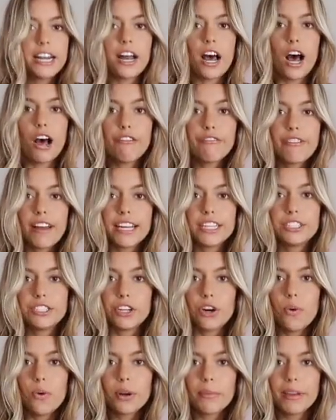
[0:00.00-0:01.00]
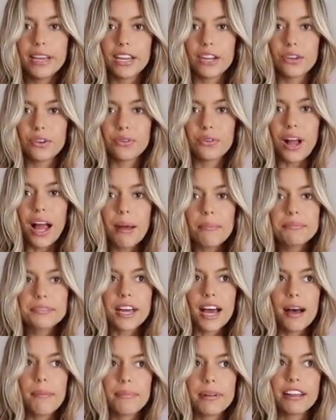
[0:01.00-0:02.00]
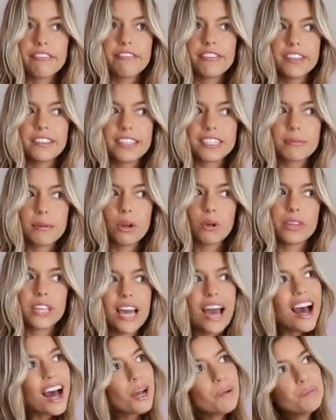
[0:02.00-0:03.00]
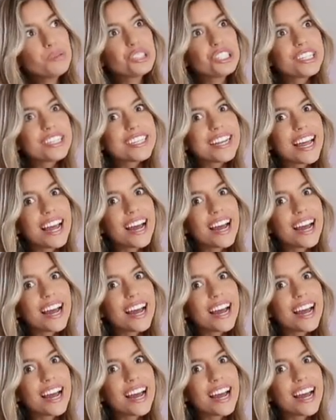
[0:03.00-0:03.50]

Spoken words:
it off, I don't want to make it a crop top, but I feel like that's my only option